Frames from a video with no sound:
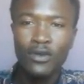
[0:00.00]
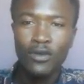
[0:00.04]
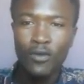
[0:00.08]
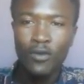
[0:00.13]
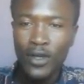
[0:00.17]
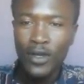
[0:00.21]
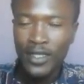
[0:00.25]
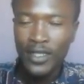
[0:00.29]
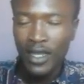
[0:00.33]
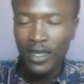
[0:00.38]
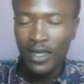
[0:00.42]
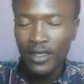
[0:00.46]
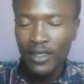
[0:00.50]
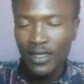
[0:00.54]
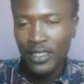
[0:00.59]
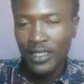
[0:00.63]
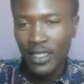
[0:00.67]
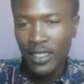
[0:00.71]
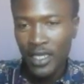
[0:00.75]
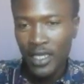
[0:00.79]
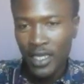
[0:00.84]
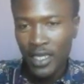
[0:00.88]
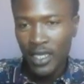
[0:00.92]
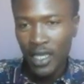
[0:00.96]
What are they
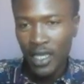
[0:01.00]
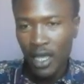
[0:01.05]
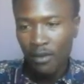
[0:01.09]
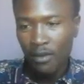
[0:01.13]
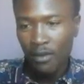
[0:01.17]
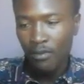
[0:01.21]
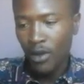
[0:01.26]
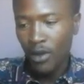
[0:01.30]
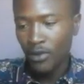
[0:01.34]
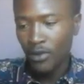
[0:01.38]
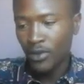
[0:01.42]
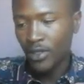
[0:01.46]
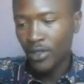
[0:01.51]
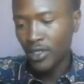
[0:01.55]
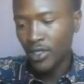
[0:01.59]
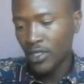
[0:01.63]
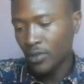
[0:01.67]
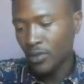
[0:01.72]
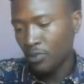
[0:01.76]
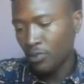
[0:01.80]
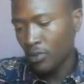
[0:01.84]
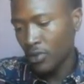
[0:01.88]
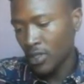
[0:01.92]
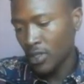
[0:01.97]
saying about
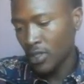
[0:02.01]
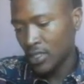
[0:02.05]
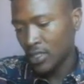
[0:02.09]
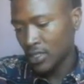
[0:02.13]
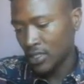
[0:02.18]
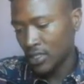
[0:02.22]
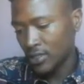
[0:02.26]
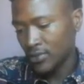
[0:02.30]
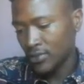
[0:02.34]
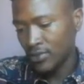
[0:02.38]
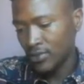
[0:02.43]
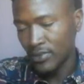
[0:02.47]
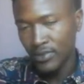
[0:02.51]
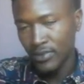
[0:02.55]
this policy?